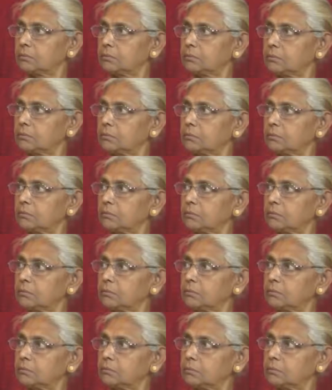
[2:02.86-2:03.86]

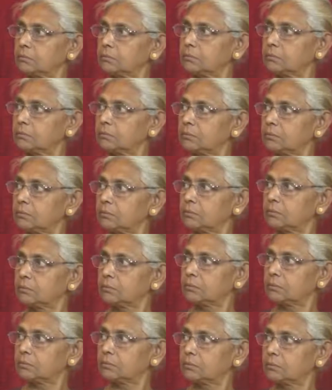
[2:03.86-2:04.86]

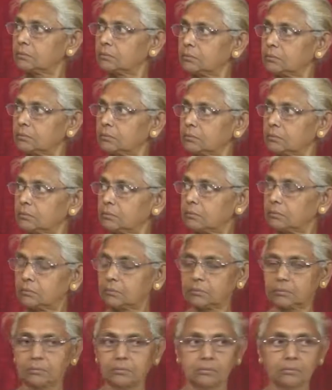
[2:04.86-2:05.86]

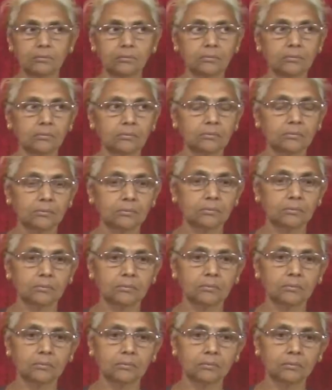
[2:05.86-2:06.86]

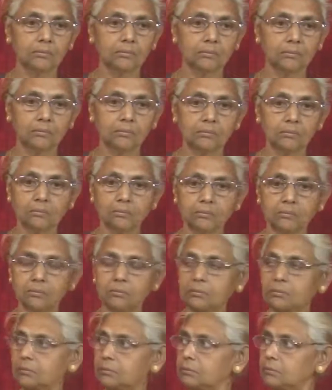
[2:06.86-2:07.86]

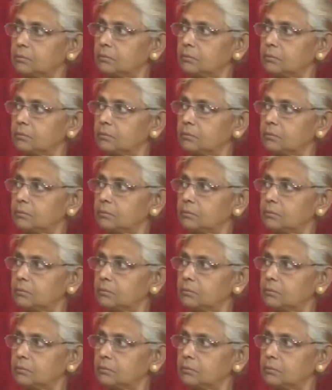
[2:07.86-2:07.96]
[no speech]